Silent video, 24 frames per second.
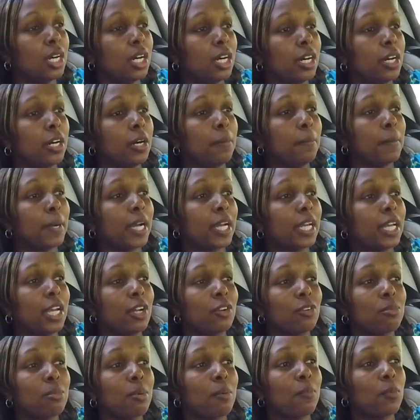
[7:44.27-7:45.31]
I
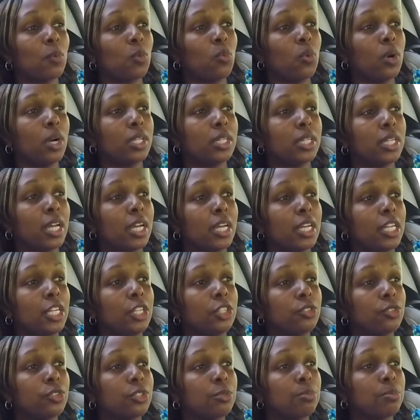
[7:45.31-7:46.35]
can't remember what that
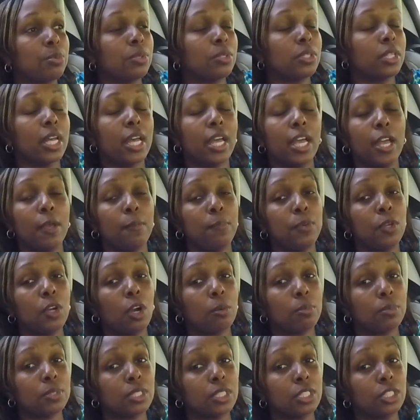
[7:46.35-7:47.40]

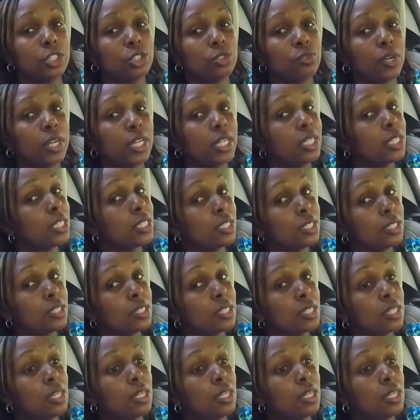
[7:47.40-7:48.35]
APR percentage rate is.